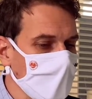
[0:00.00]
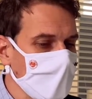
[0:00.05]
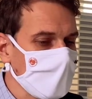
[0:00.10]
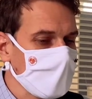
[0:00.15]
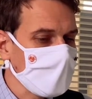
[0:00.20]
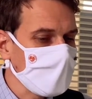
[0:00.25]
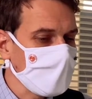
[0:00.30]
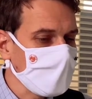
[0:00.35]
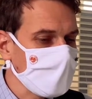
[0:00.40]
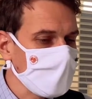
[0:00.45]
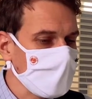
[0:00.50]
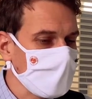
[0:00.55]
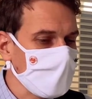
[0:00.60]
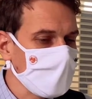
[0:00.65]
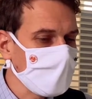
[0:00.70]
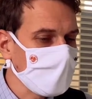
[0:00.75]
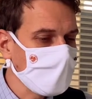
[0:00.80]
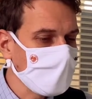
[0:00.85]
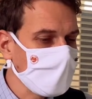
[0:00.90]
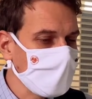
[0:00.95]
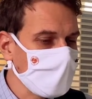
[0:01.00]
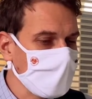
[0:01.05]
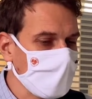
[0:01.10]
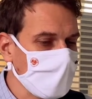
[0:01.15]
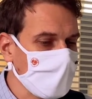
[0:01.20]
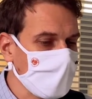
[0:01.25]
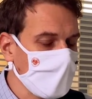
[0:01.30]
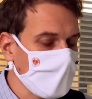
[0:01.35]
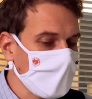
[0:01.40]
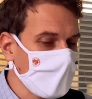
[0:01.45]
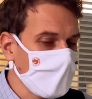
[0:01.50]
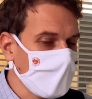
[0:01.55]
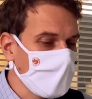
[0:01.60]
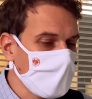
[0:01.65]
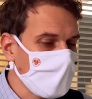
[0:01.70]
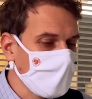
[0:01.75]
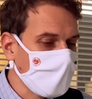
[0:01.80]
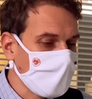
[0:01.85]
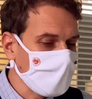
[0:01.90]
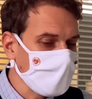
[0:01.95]
So that'd be my
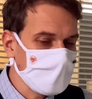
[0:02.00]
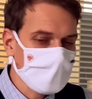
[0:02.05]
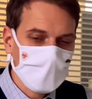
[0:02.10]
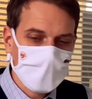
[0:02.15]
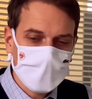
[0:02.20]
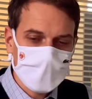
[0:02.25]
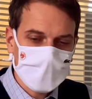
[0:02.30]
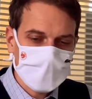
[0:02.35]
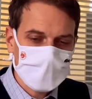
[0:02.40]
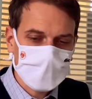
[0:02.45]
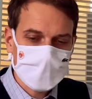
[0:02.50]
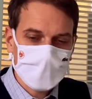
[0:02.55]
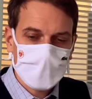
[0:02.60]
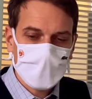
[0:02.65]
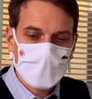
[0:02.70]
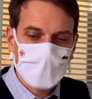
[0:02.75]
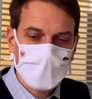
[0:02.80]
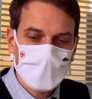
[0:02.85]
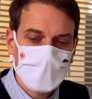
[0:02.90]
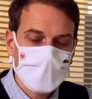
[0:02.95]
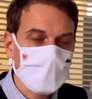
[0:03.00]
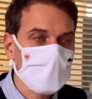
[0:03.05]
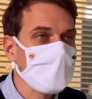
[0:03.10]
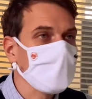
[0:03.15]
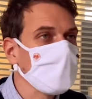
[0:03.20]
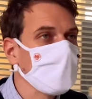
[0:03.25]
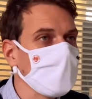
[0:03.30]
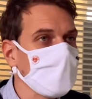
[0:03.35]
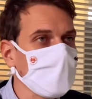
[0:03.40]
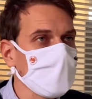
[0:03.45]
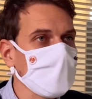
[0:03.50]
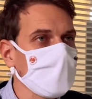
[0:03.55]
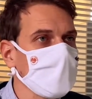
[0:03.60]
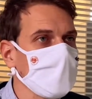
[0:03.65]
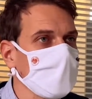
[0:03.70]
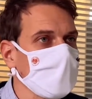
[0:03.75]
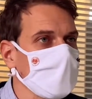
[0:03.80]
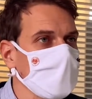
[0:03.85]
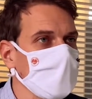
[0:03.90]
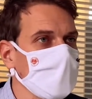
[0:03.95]
advice for good and
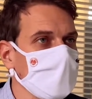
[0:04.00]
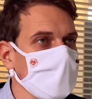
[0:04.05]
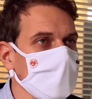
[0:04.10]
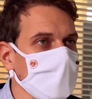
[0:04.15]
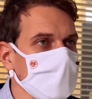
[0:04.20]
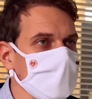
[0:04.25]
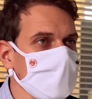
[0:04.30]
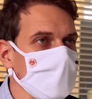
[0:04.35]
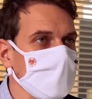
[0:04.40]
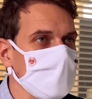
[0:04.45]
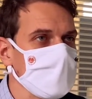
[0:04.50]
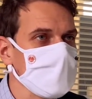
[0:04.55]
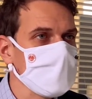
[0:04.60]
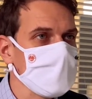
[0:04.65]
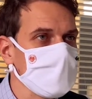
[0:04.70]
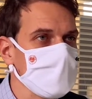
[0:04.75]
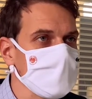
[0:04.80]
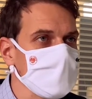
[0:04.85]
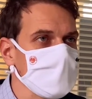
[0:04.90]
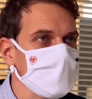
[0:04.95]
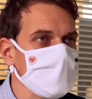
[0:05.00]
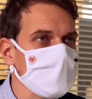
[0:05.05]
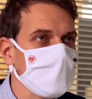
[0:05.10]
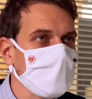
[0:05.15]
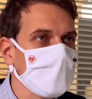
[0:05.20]
bad research questions.